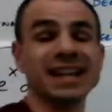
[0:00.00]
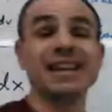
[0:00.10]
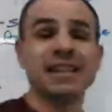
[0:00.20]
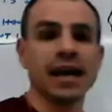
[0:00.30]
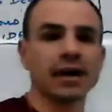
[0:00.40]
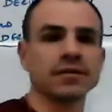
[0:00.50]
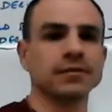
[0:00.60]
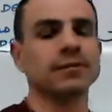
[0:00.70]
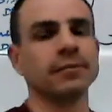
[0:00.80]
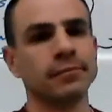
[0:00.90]
e to the x
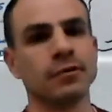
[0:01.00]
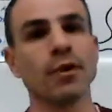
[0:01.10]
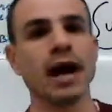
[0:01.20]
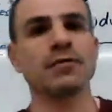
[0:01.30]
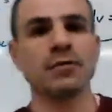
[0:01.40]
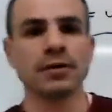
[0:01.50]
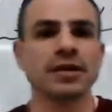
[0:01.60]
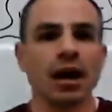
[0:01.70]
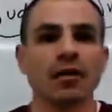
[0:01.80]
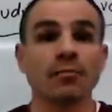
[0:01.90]
derives to
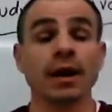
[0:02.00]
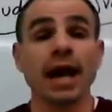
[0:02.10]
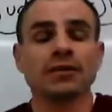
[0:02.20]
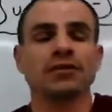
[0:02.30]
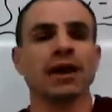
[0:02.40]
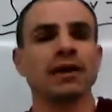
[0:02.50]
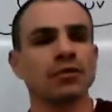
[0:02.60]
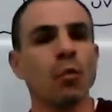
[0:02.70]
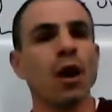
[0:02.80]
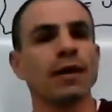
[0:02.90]
itself, but x derives
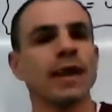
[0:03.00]
to 1.